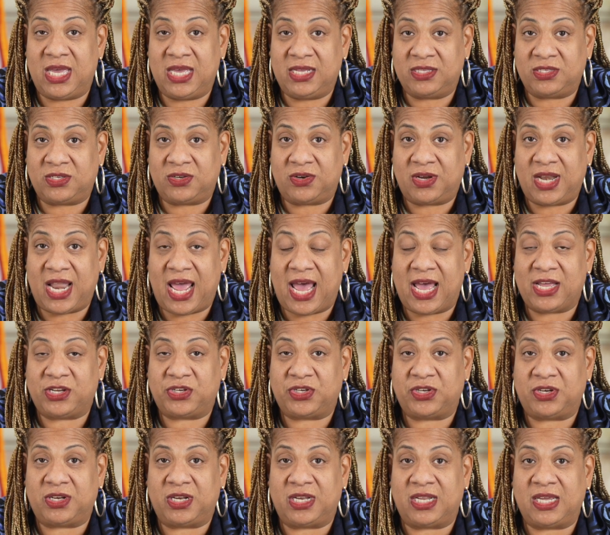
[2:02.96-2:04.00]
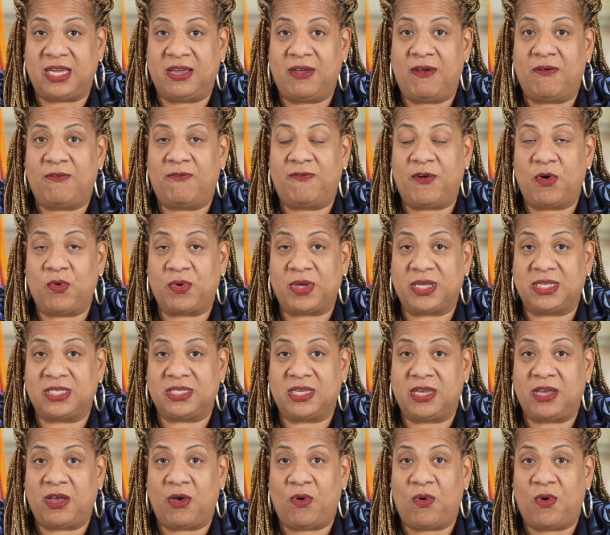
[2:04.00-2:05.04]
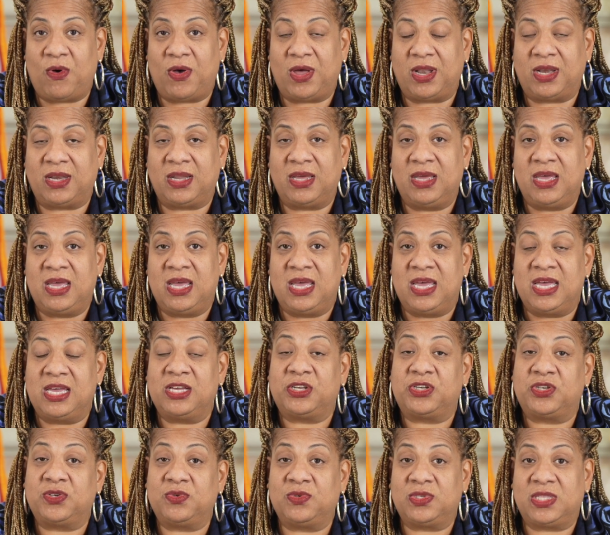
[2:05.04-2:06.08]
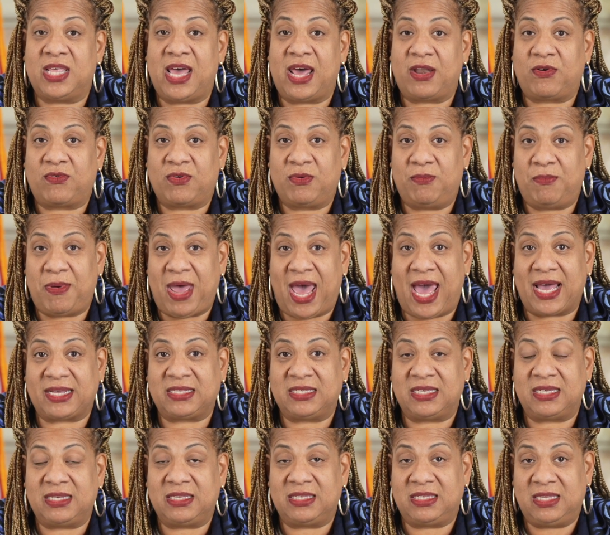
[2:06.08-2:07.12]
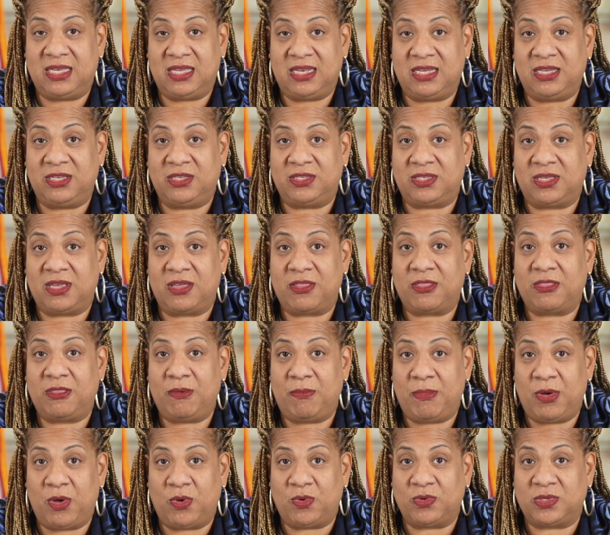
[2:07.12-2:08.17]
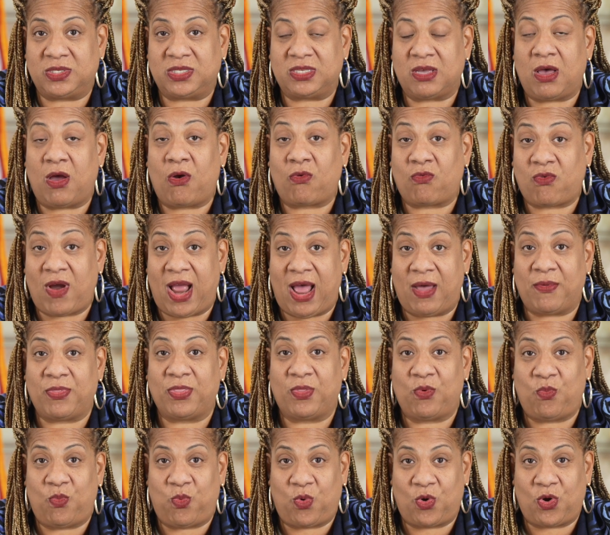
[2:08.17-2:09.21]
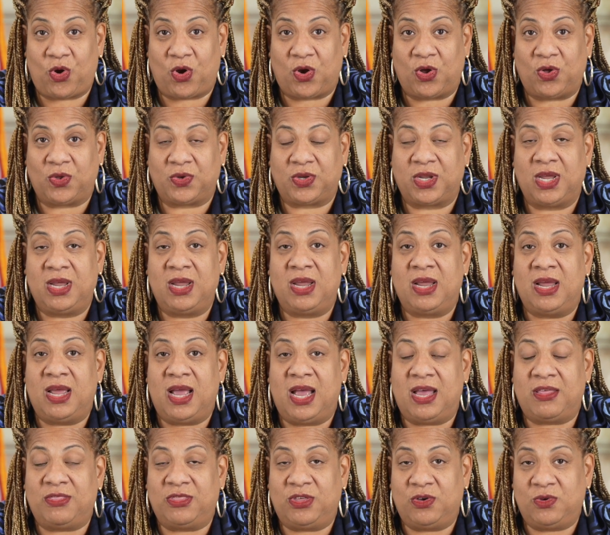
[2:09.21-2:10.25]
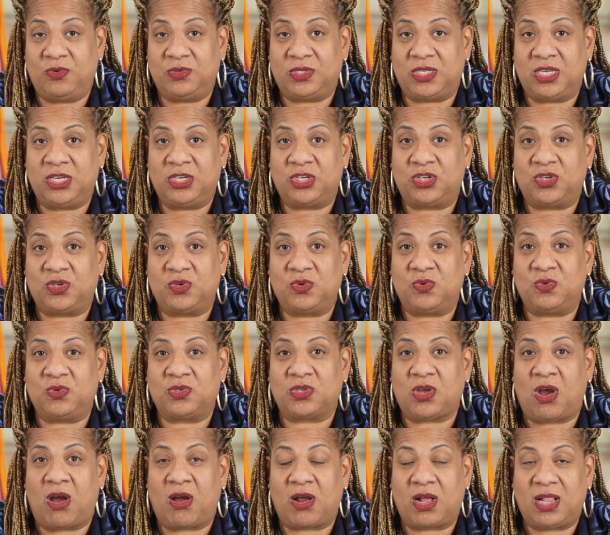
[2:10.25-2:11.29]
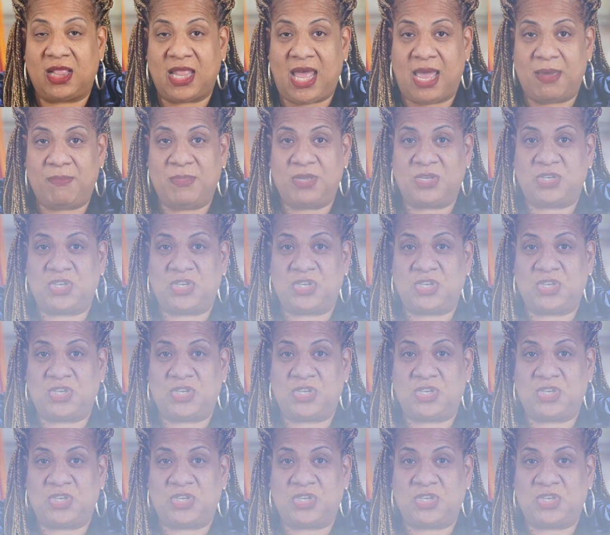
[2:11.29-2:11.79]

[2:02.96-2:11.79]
internationally, focusing on issues that are impacting cities the most around the world. And those issues are climate